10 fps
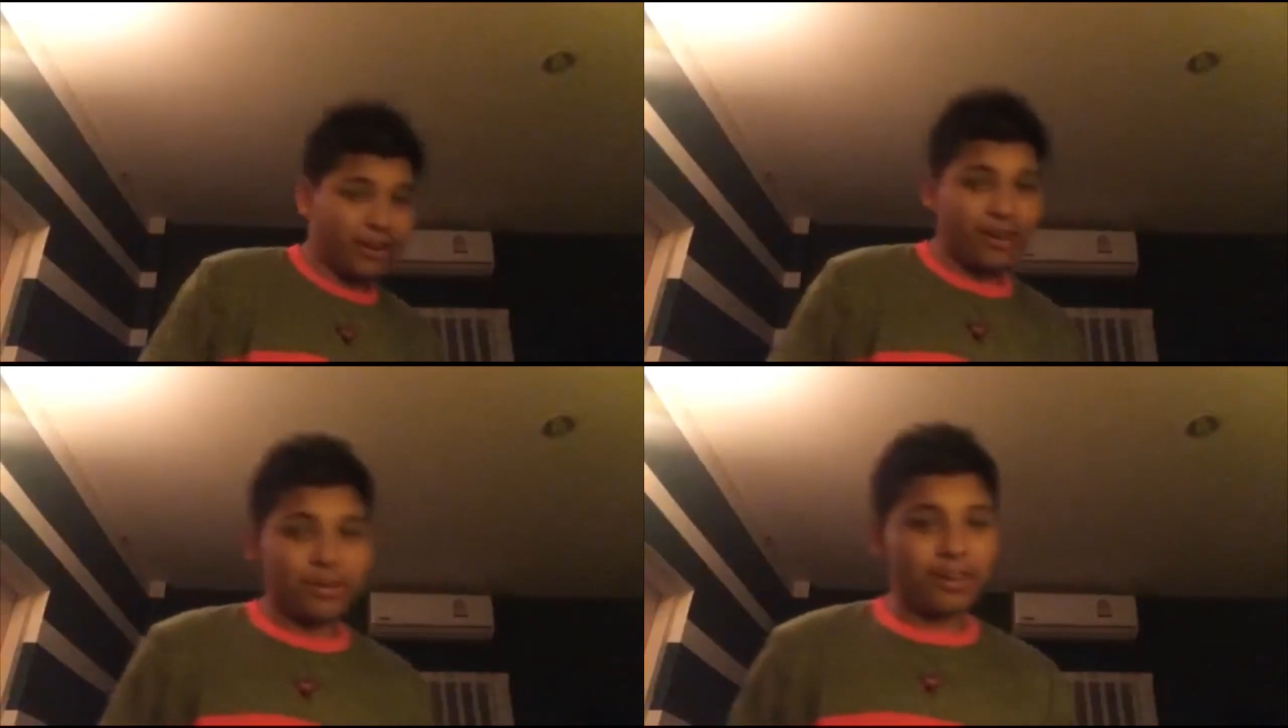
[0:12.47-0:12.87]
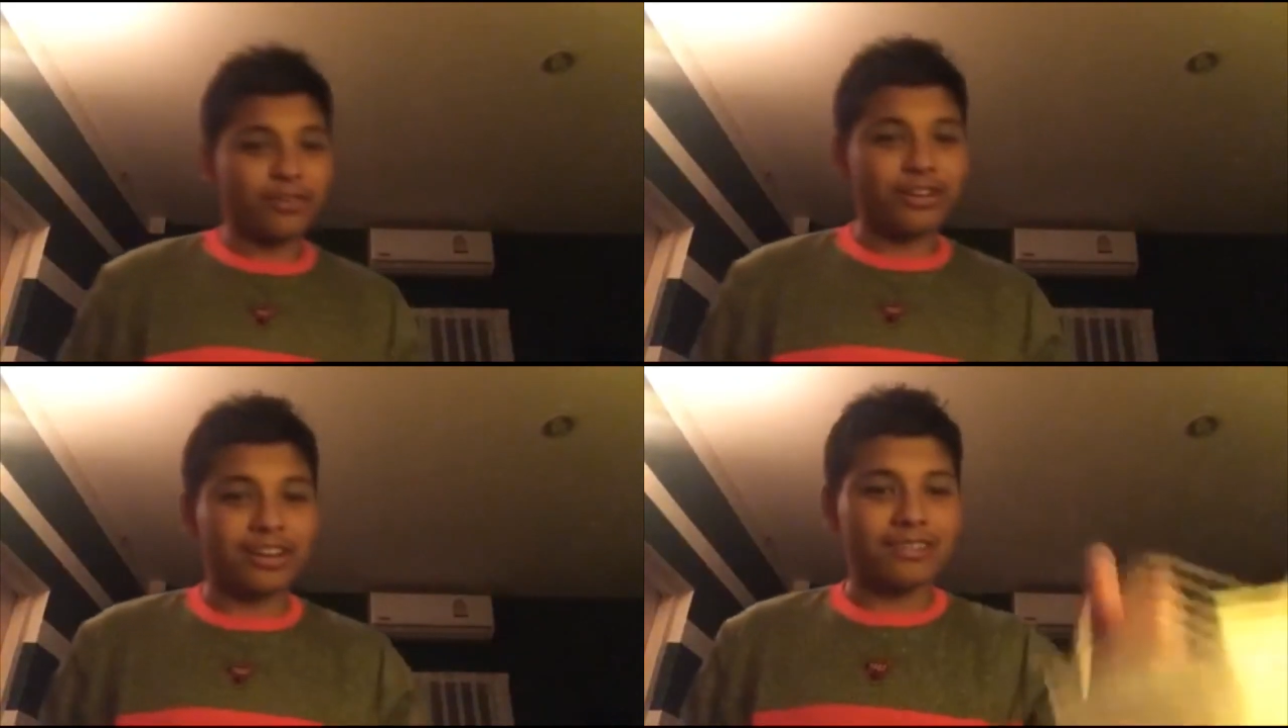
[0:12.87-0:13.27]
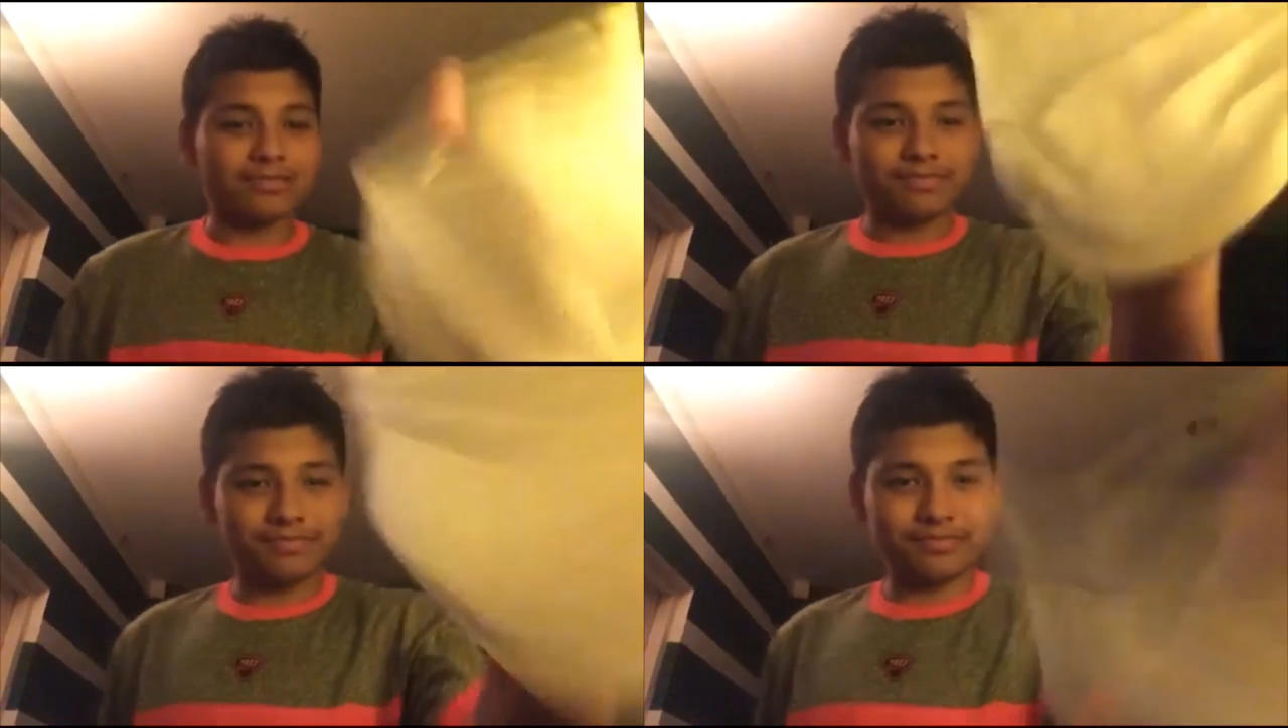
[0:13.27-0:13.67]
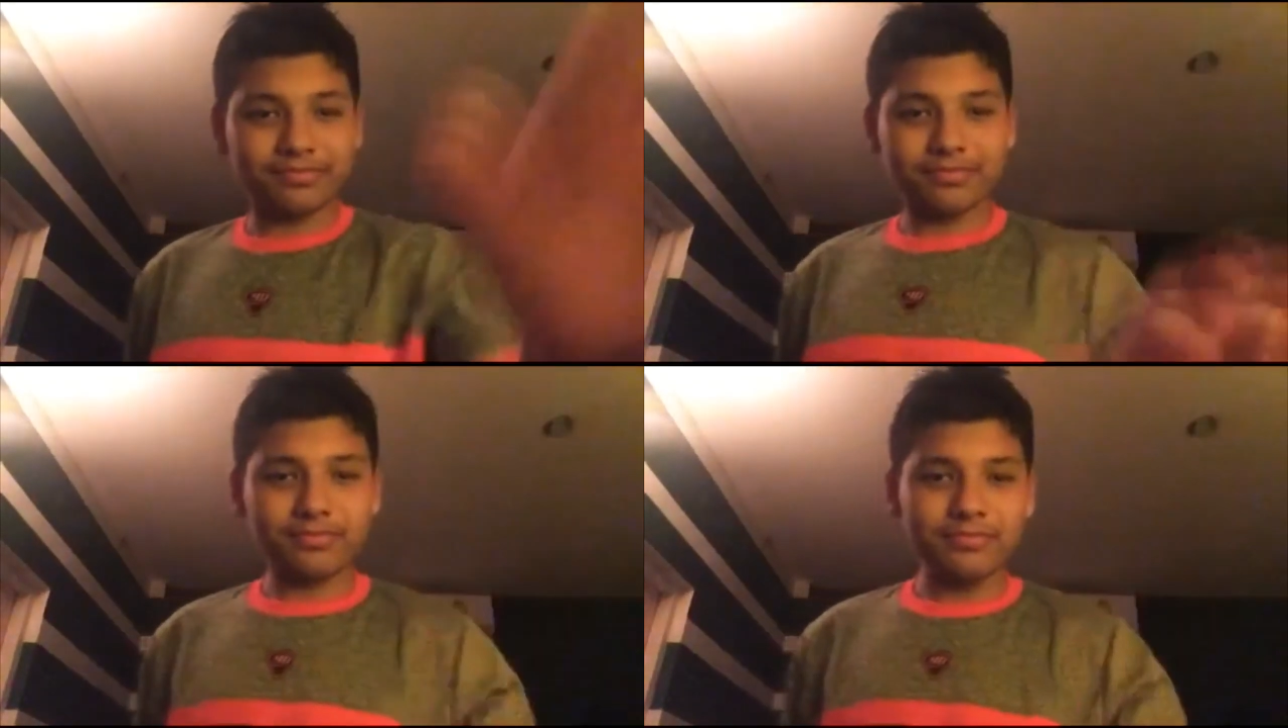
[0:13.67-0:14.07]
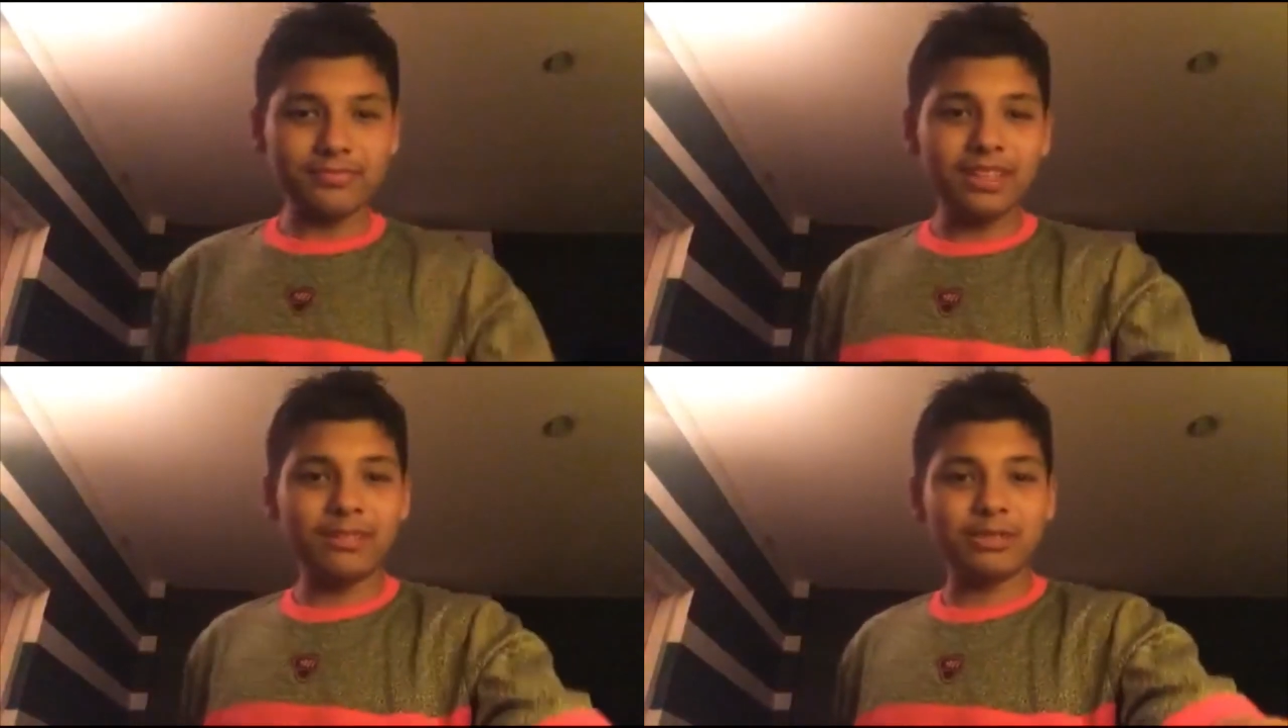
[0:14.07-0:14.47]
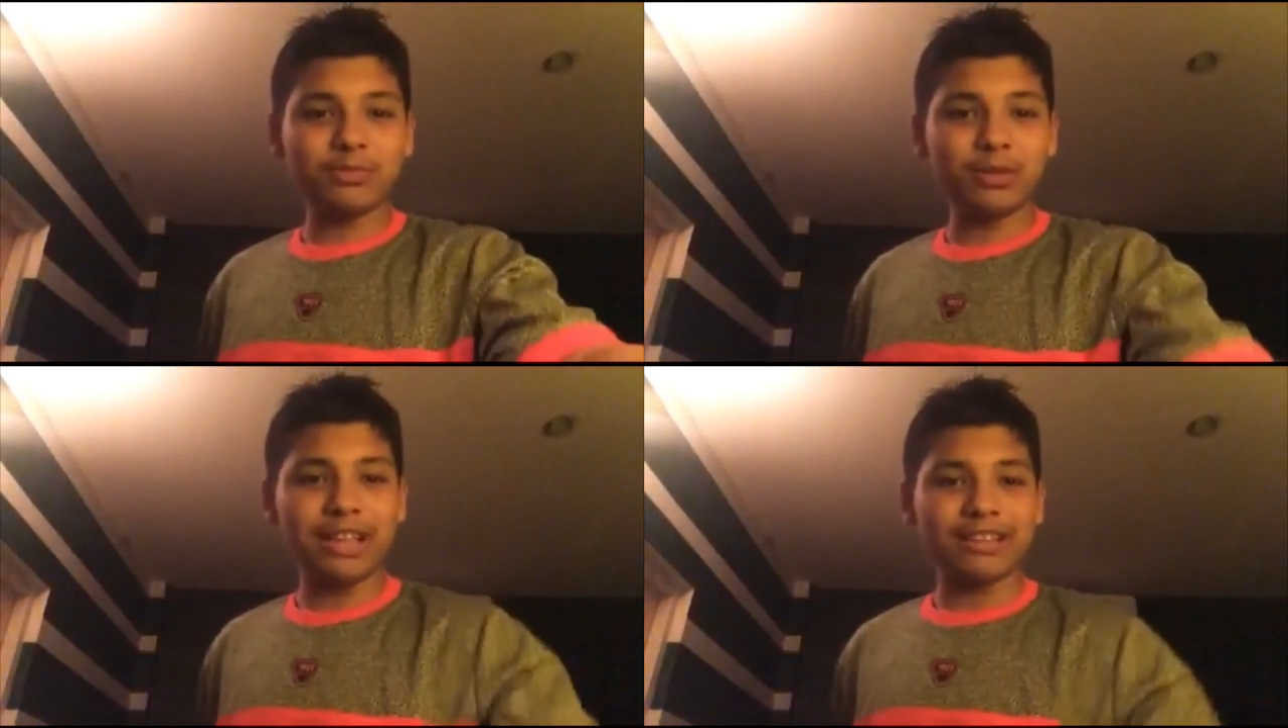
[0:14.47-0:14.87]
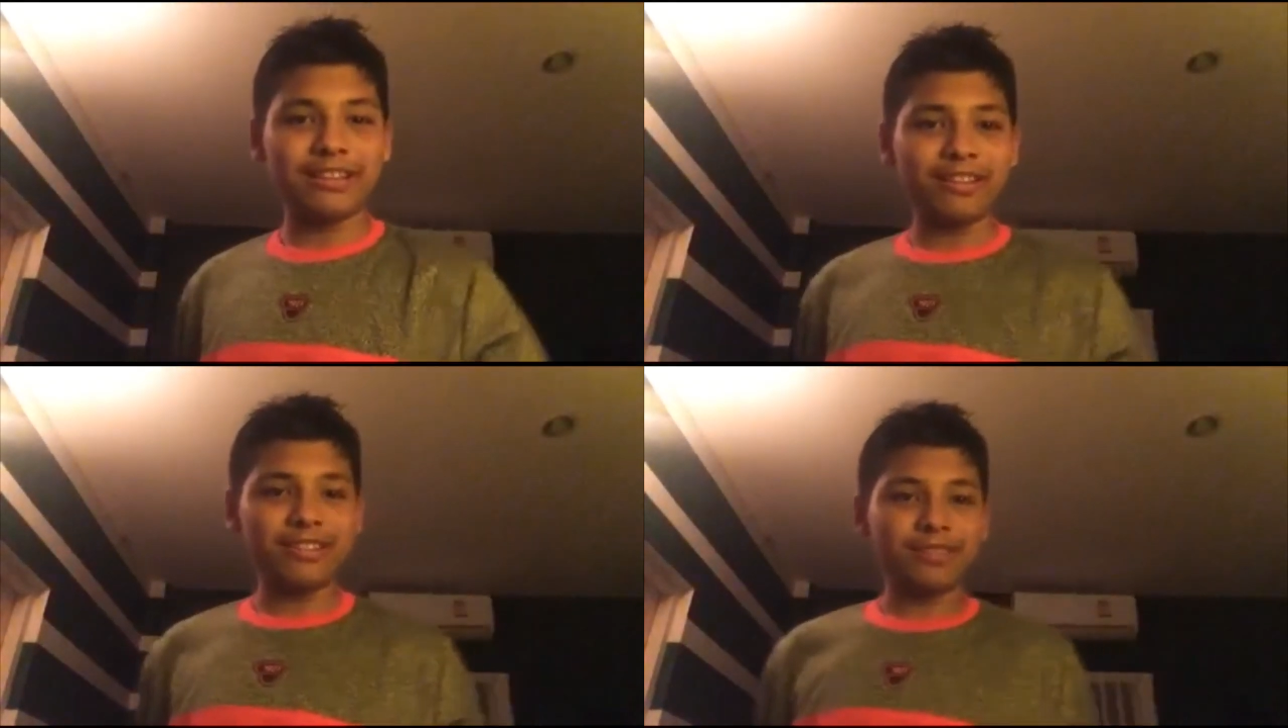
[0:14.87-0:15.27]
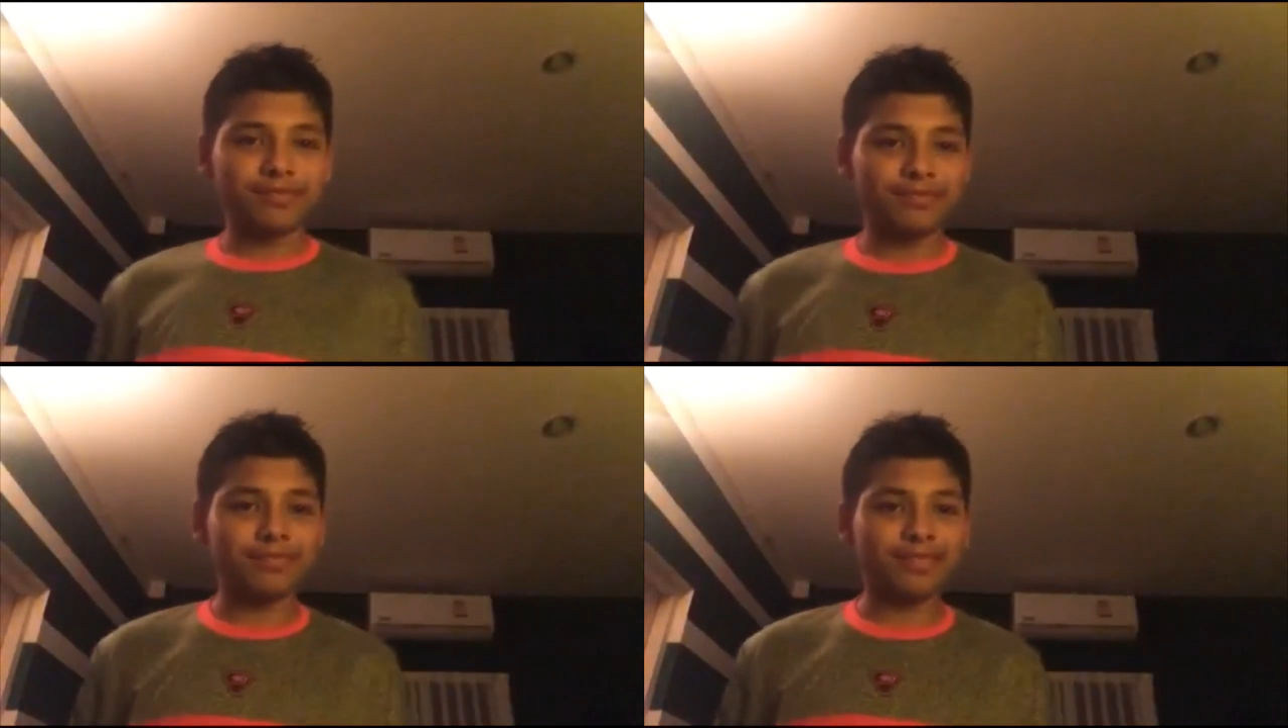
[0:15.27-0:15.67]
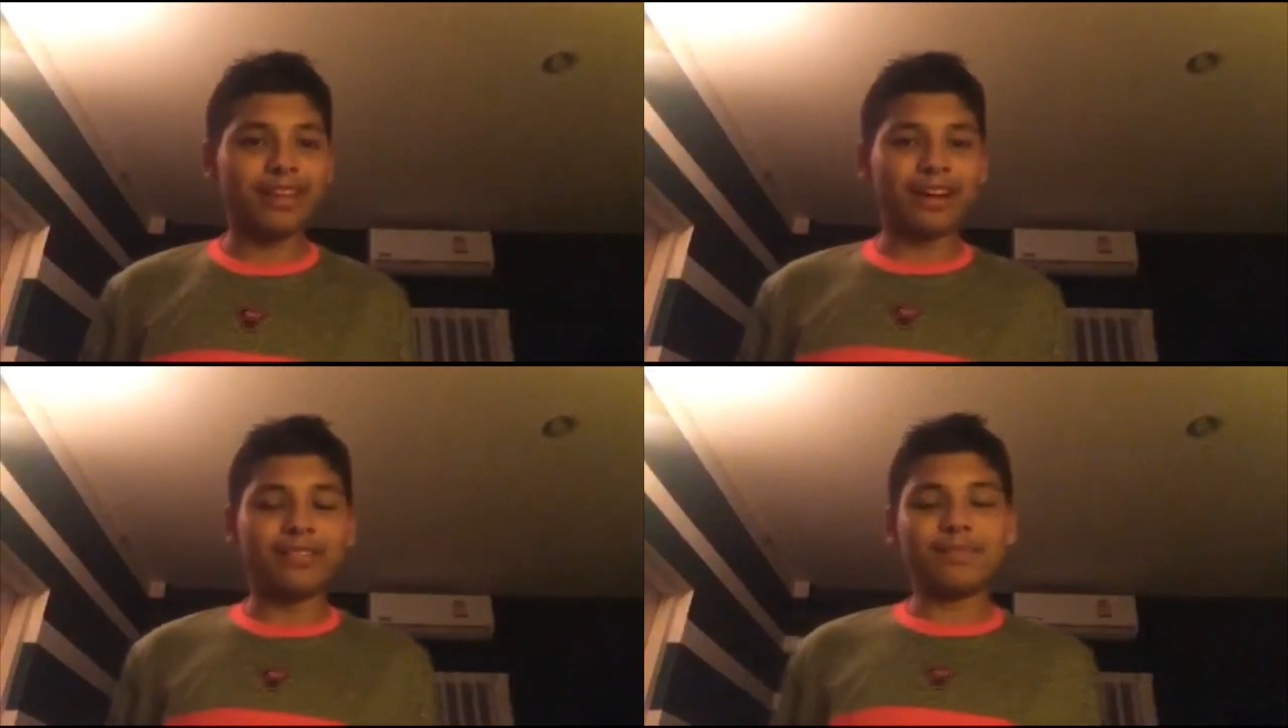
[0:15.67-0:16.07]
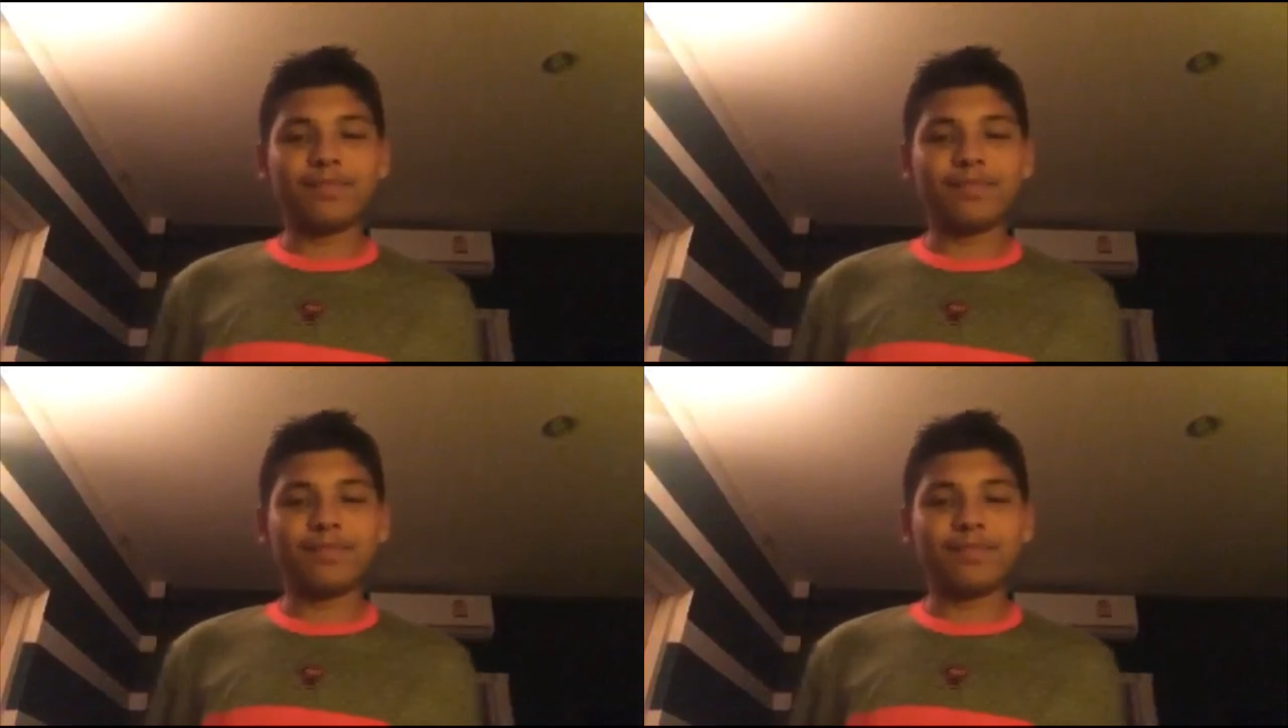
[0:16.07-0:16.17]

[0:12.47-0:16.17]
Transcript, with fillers: no, I'm not doing that. Let me just put that there. Yeah.